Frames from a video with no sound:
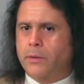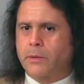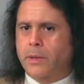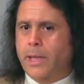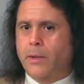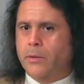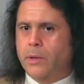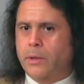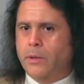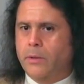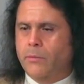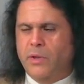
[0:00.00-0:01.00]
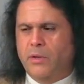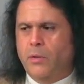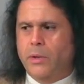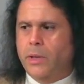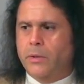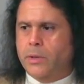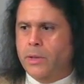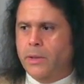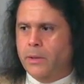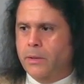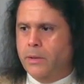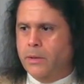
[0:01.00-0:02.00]
loudly with no one else
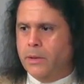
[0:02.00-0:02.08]
there.